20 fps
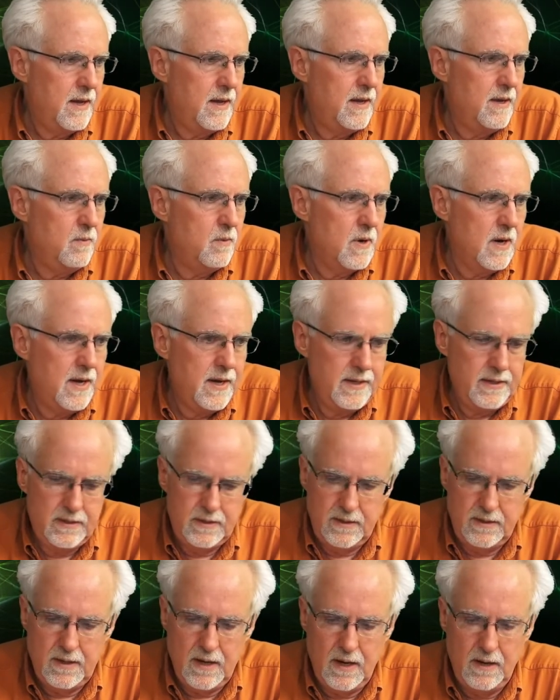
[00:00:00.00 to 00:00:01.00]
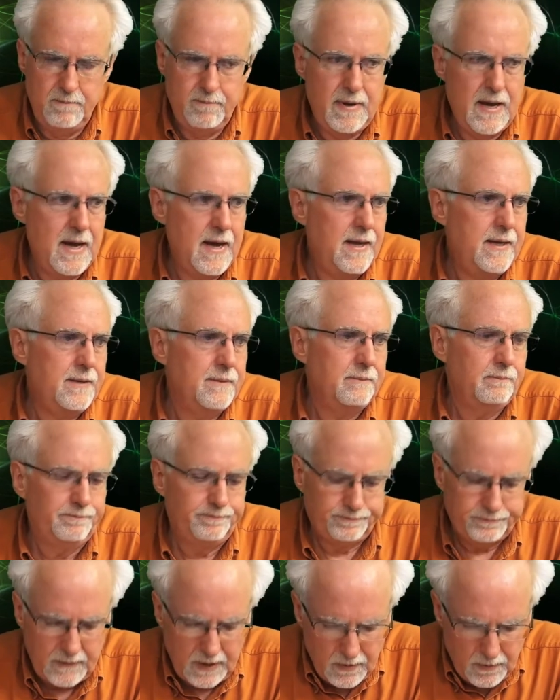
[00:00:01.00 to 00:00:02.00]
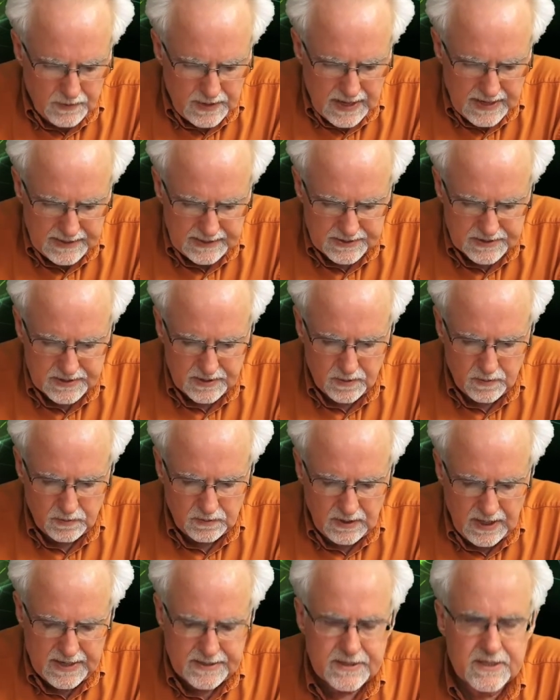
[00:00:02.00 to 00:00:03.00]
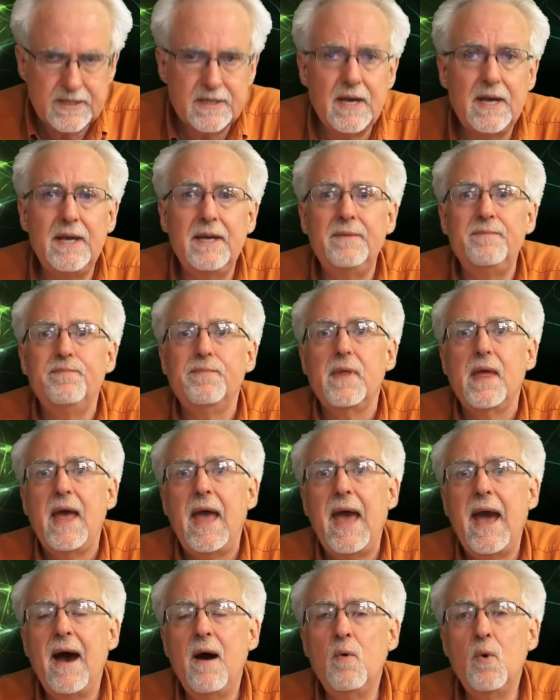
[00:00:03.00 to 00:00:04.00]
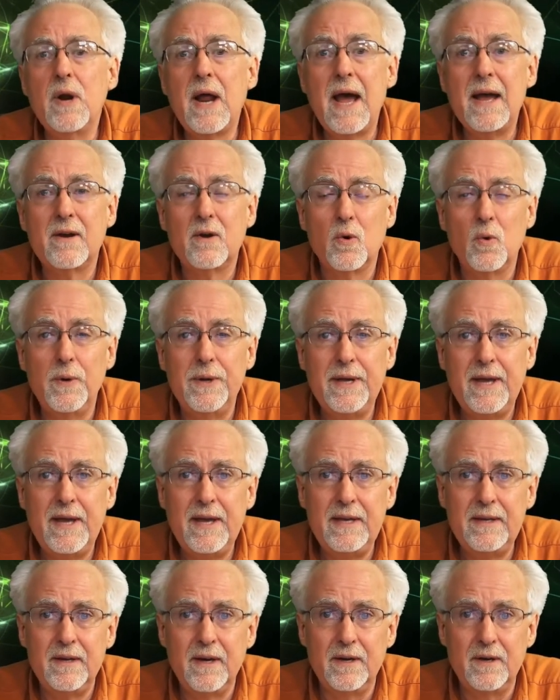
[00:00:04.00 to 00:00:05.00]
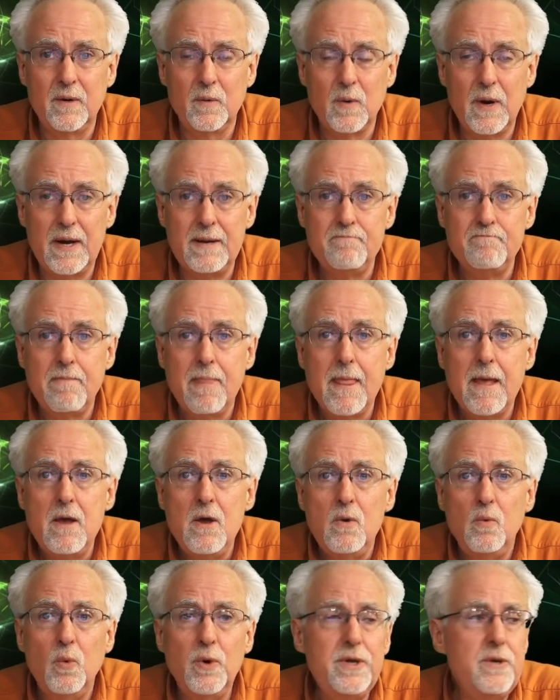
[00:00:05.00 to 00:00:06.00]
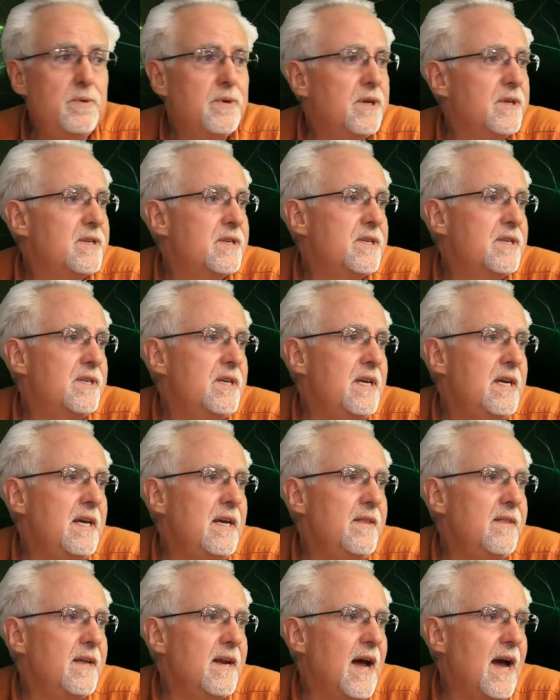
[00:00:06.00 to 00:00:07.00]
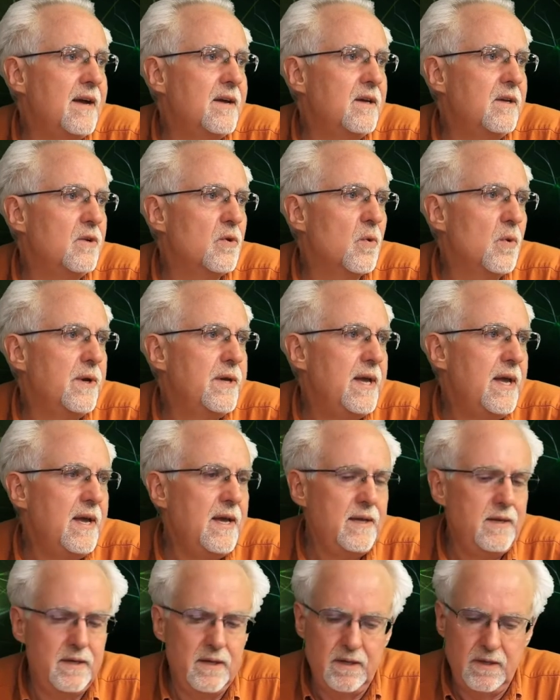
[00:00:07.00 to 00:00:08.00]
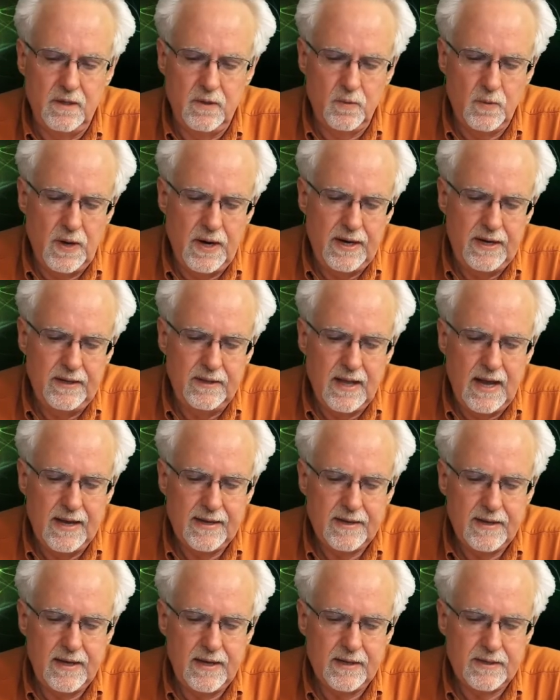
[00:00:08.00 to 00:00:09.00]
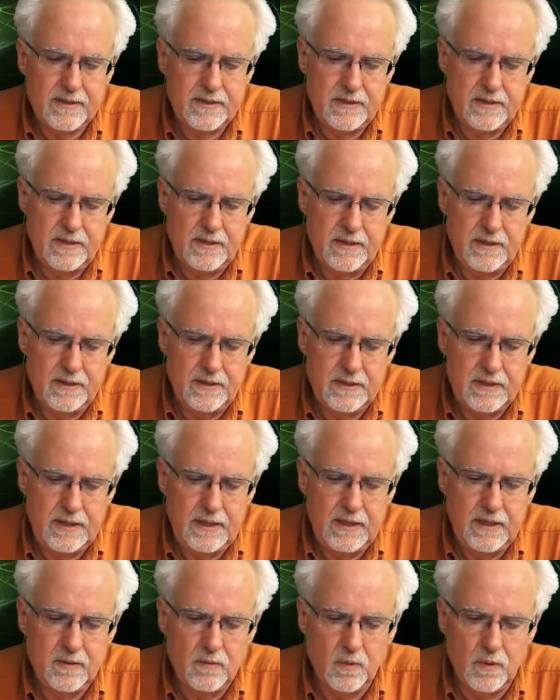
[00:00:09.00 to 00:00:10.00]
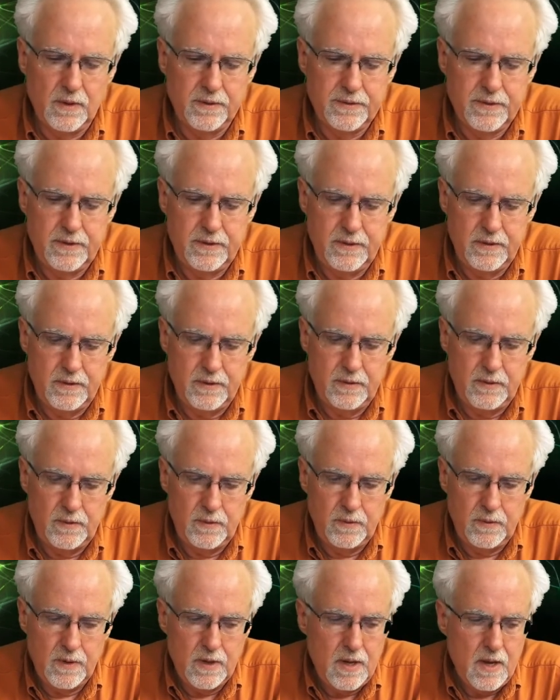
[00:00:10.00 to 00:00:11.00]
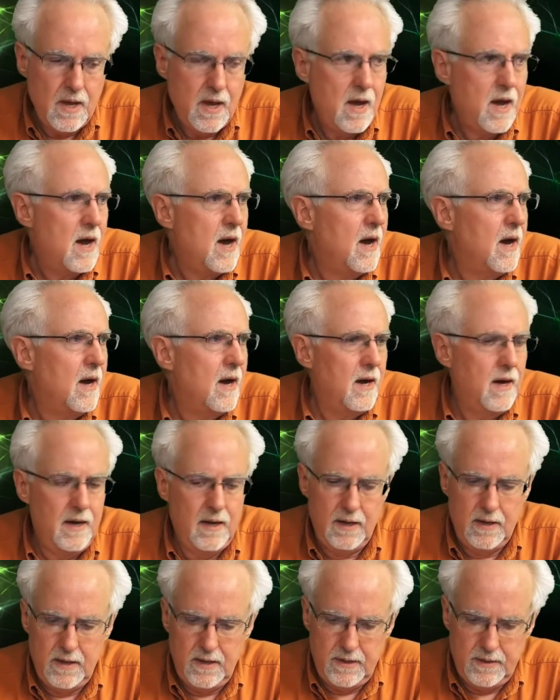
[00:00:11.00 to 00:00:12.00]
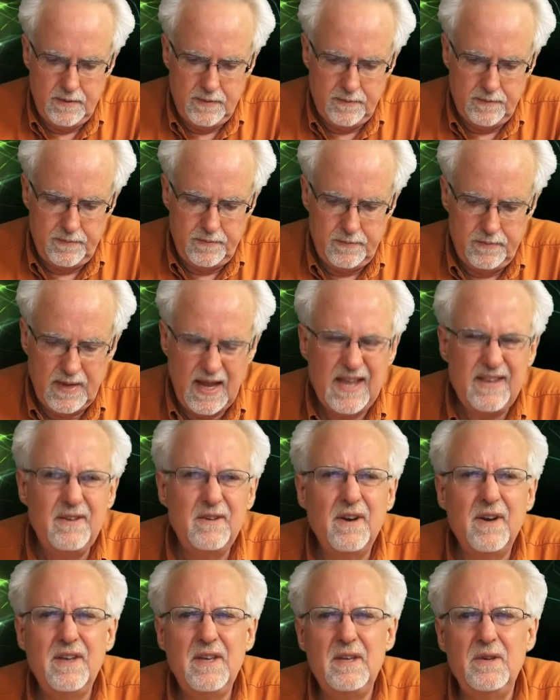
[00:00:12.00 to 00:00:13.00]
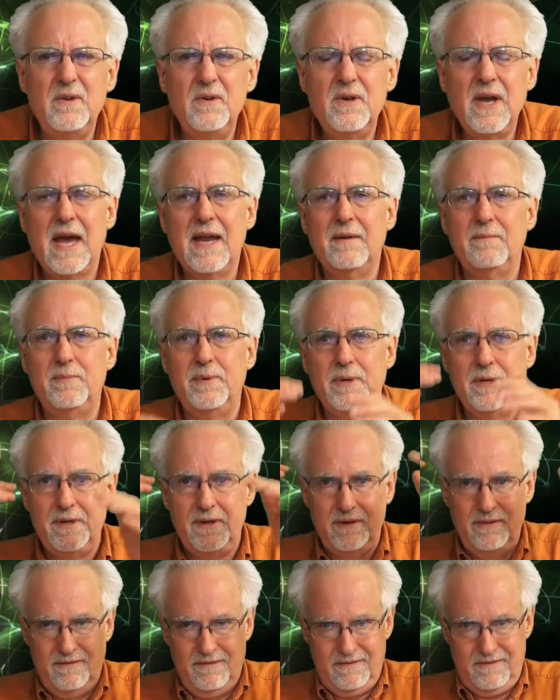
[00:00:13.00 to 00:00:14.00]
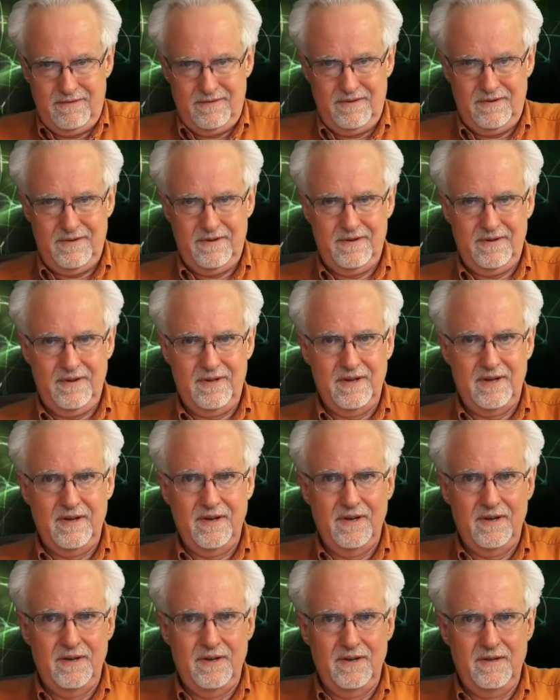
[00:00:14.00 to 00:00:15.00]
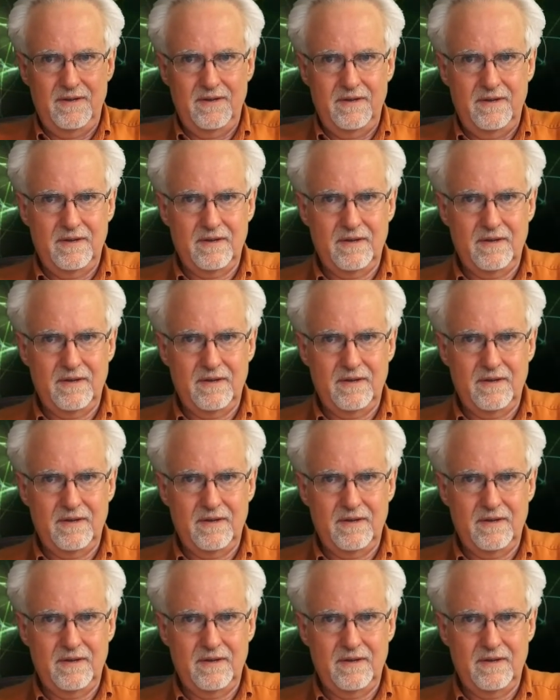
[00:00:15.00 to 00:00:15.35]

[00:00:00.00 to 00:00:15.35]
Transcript: array.py. Okay, so let's say, how would I create an array? Well, you could see that I could create an array like x is equal to, and you kind of put the